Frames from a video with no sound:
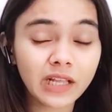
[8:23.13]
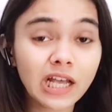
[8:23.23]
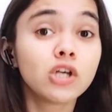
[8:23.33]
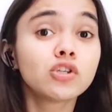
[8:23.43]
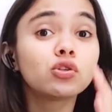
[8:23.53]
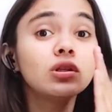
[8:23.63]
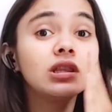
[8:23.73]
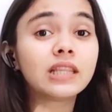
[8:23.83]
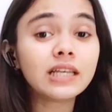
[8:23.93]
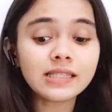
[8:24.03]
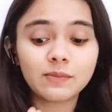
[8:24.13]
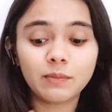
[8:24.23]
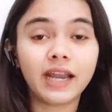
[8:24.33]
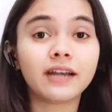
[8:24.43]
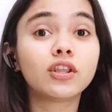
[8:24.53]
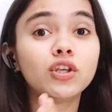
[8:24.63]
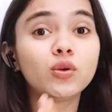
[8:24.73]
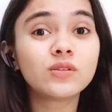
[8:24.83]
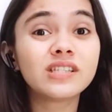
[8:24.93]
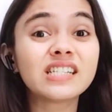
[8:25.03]
So this made the
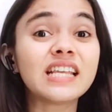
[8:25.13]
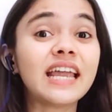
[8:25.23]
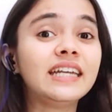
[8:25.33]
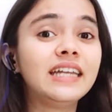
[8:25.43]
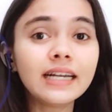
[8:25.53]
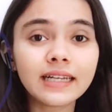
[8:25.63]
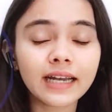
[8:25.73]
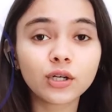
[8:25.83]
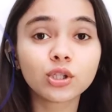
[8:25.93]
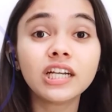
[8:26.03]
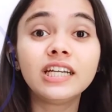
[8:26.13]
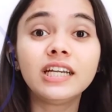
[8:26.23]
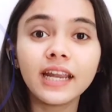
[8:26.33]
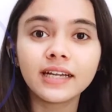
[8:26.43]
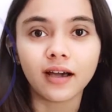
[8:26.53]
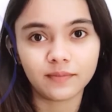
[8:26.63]
users addicted to the data.